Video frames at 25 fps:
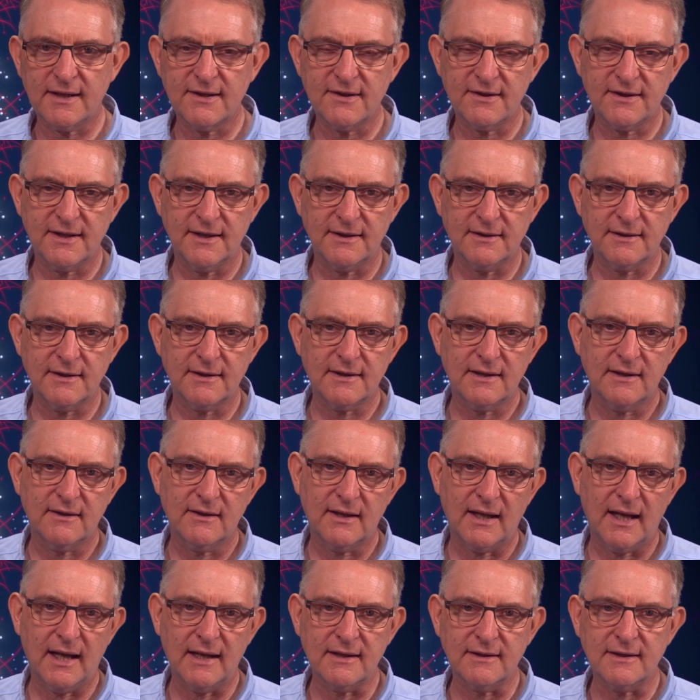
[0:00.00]
considered
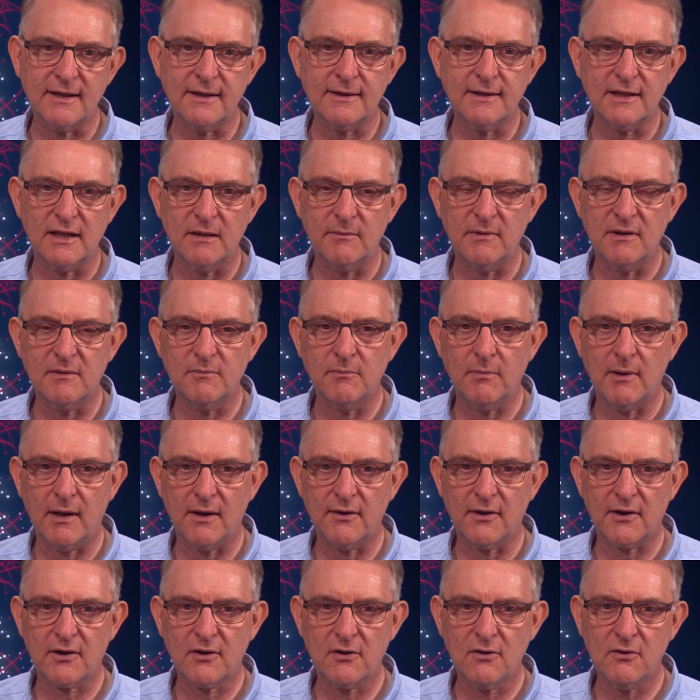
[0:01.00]
and determined
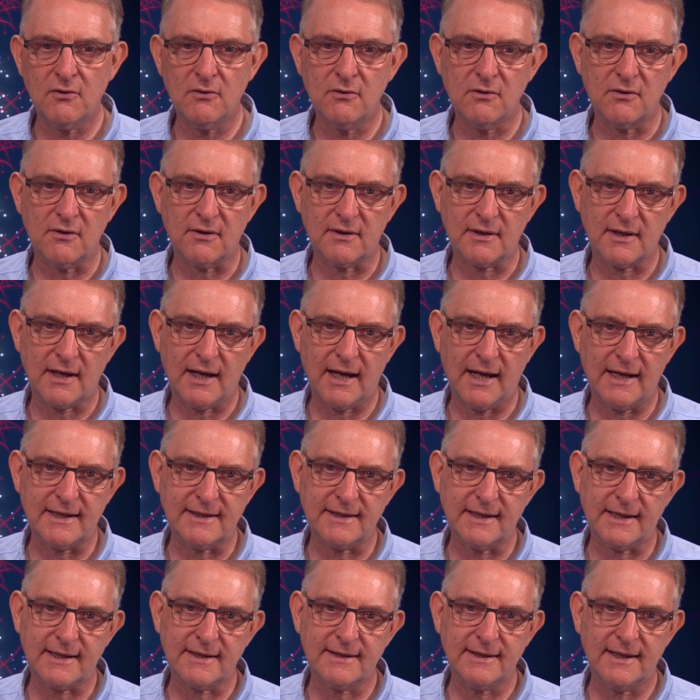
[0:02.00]
by the court,
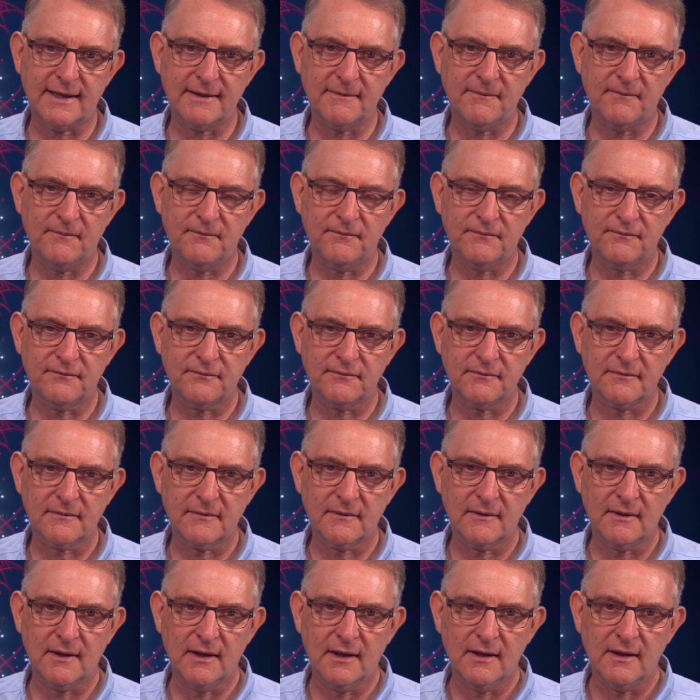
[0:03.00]
ASIC said.
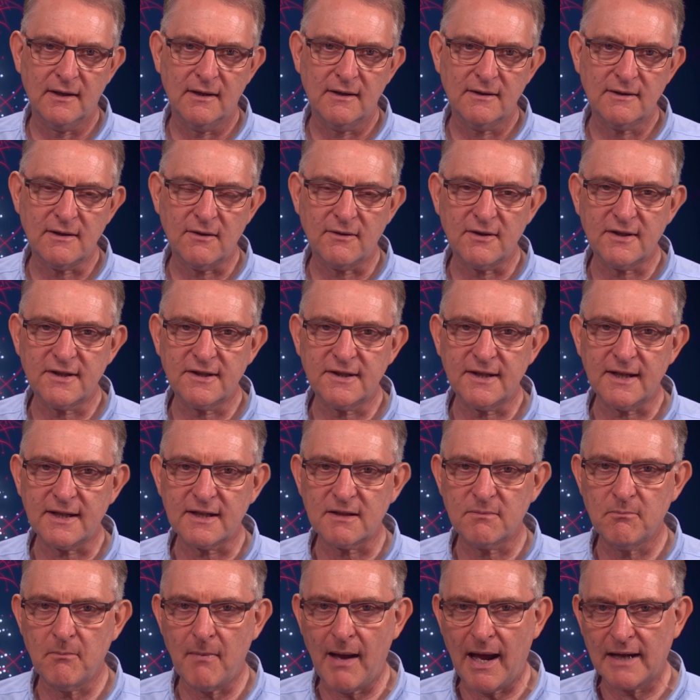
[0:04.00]
So the
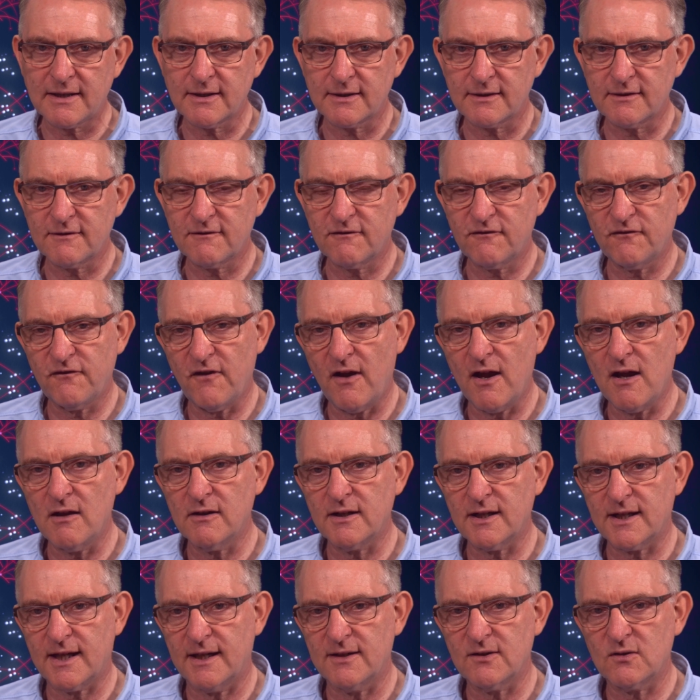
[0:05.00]
six matters
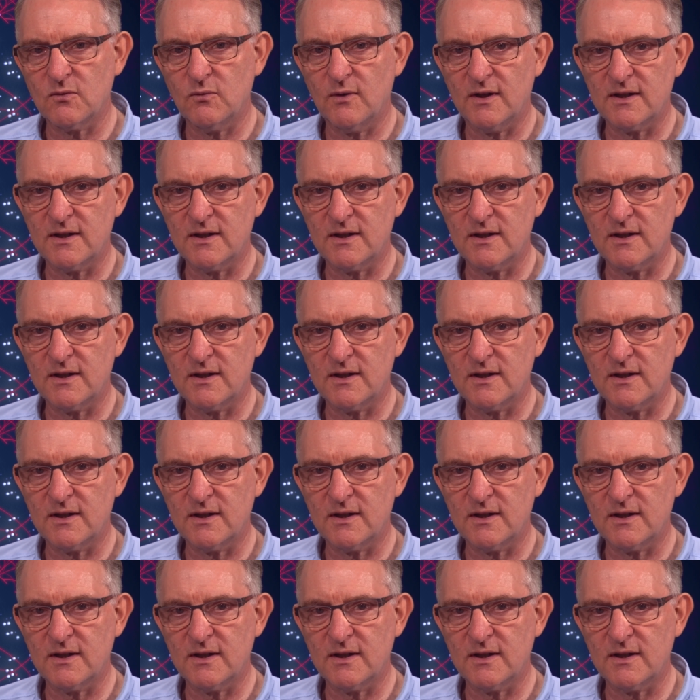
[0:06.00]
filed against